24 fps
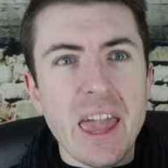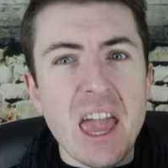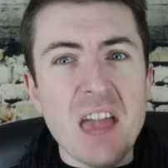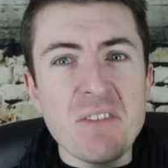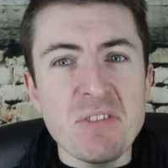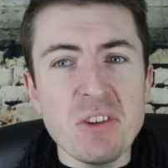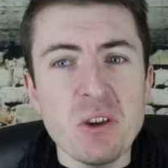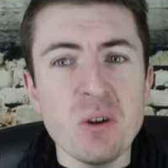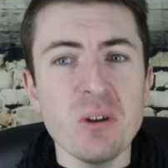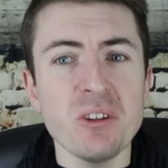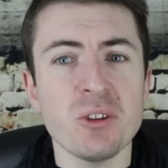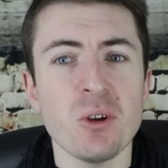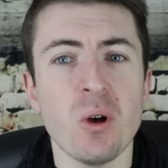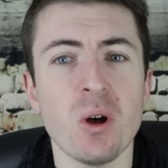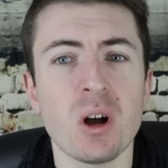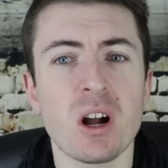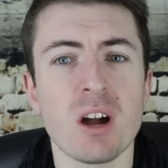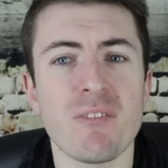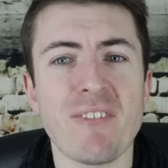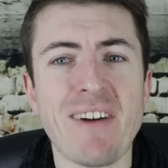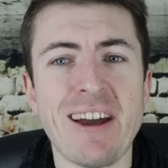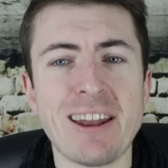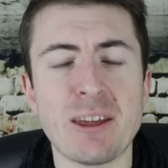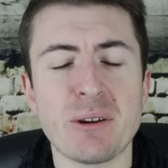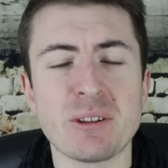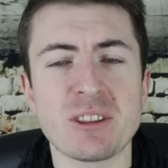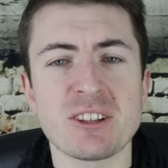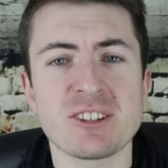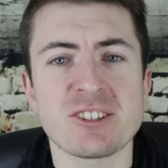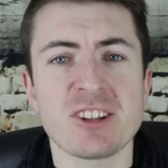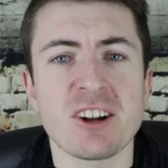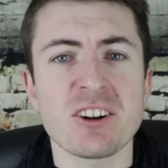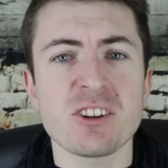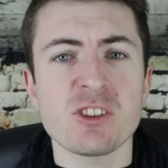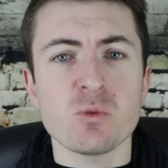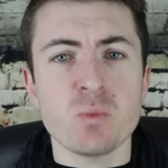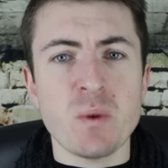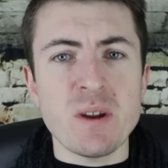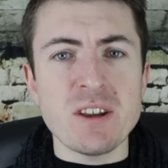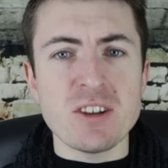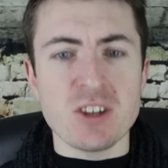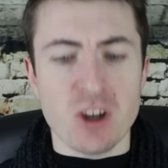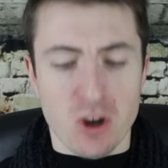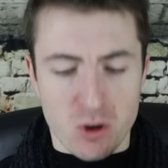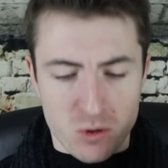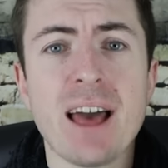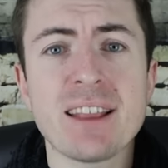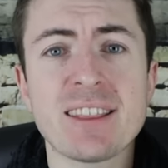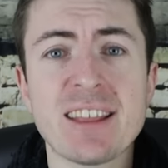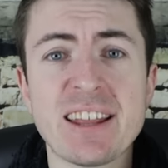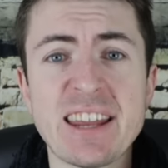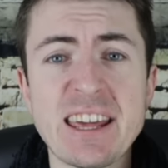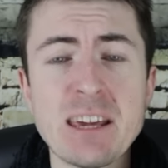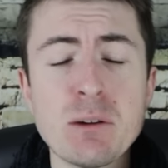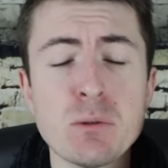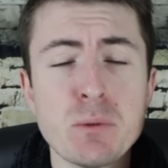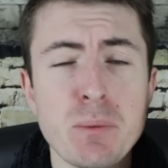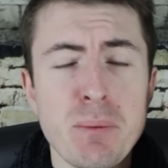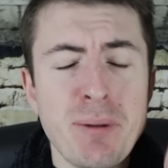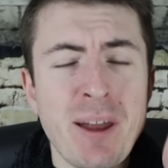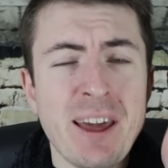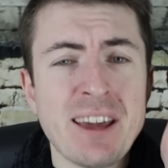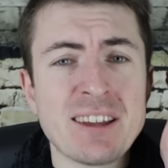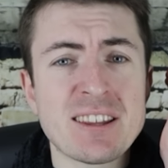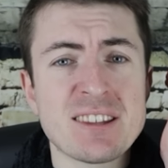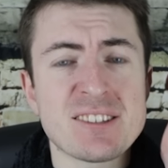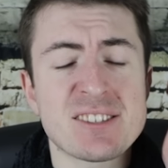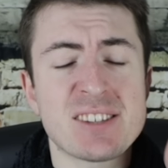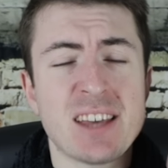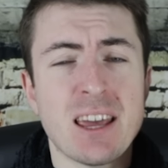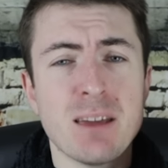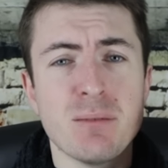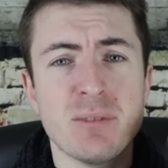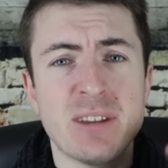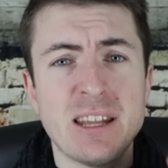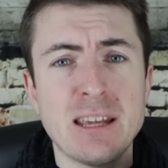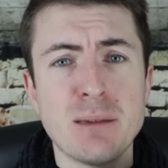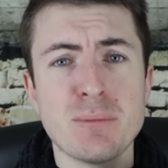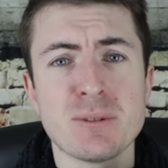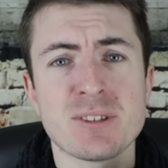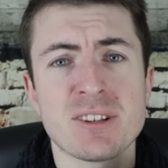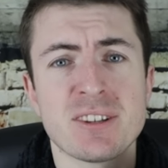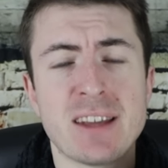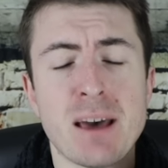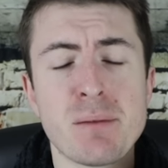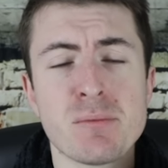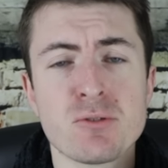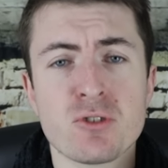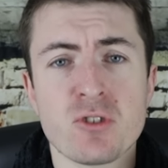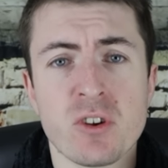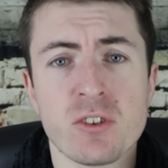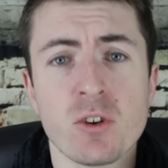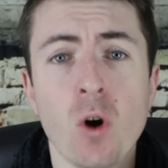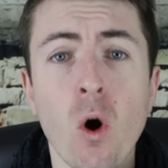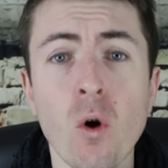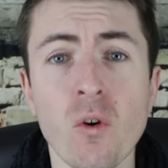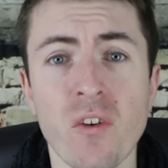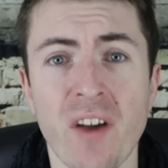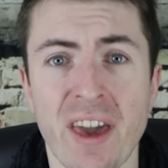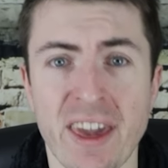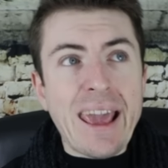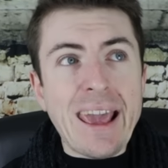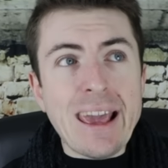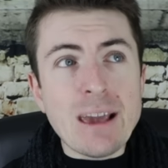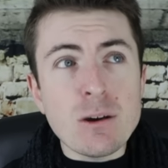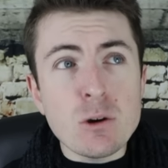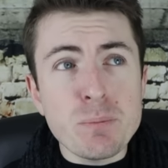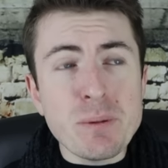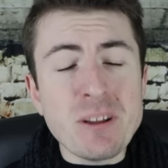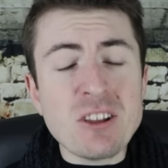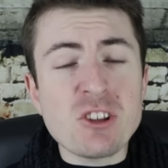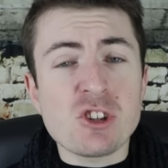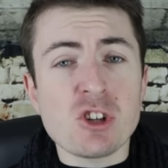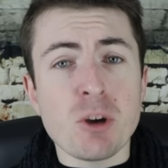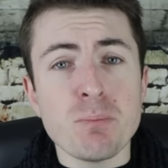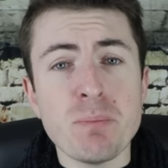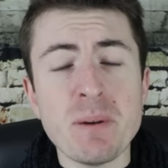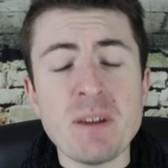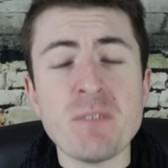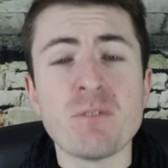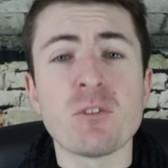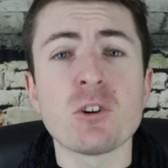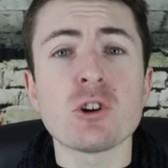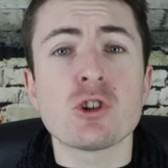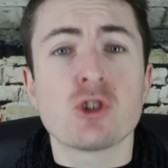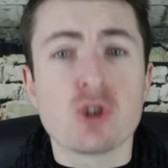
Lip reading: If you had told Carvalho at the start of the window that he would be playing in the same team as Adama Traore, he would be jumping for